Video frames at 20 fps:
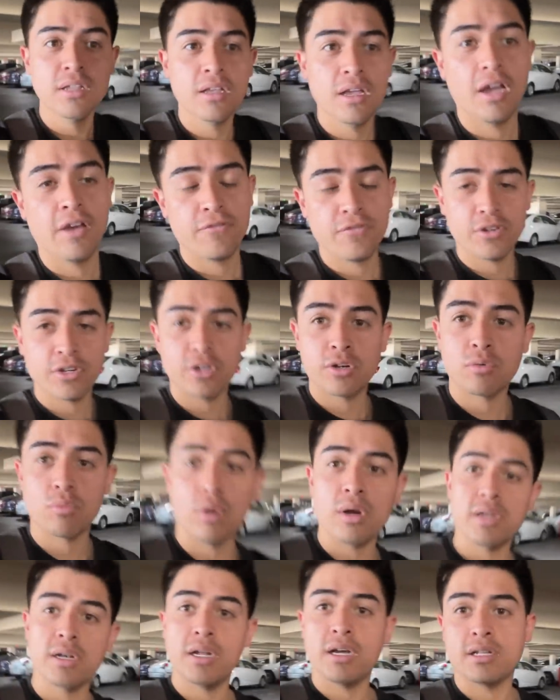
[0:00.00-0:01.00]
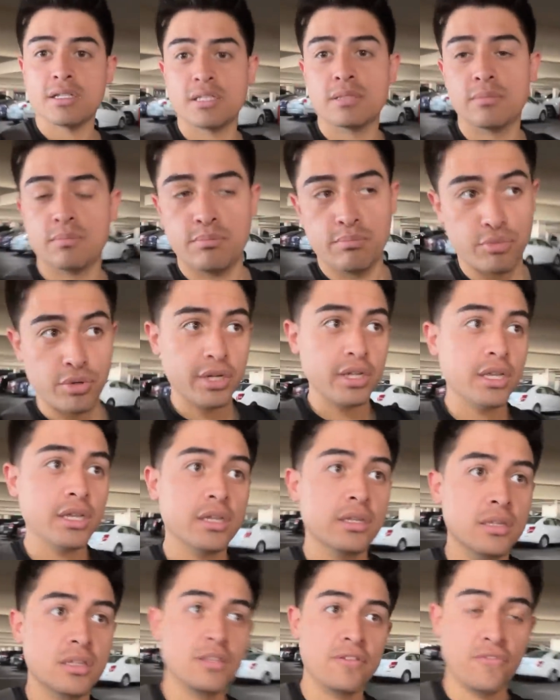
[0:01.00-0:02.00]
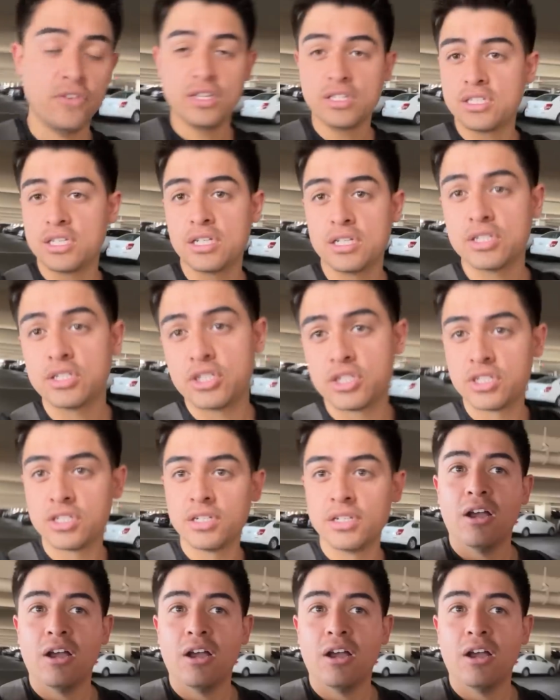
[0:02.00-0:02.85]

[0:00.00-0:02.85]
I figured why not bring it, it's vintage.